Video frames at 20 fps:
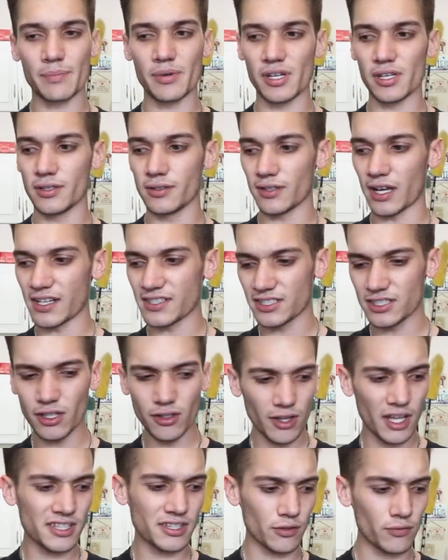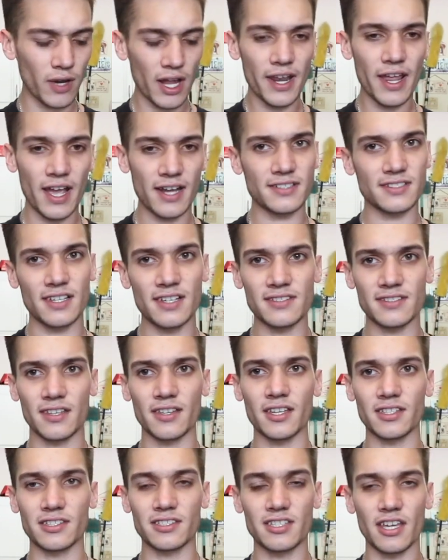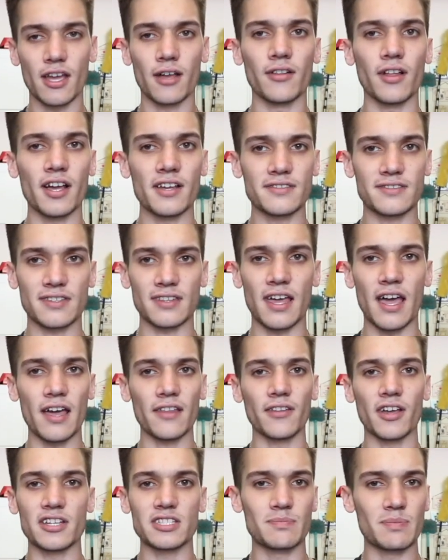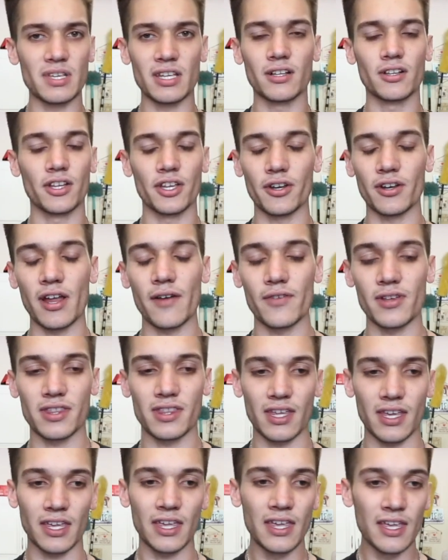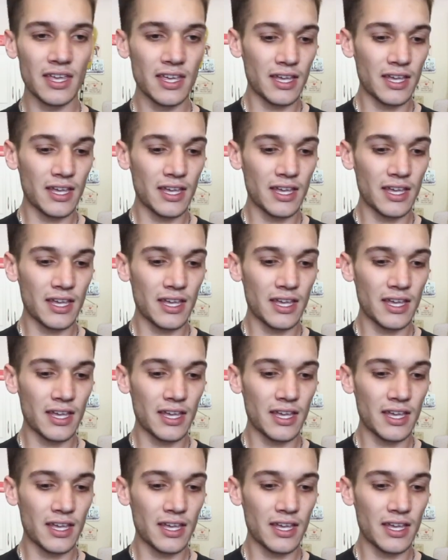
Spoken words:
but I still like the red accents of like the taillights and the headlights being clear and everything.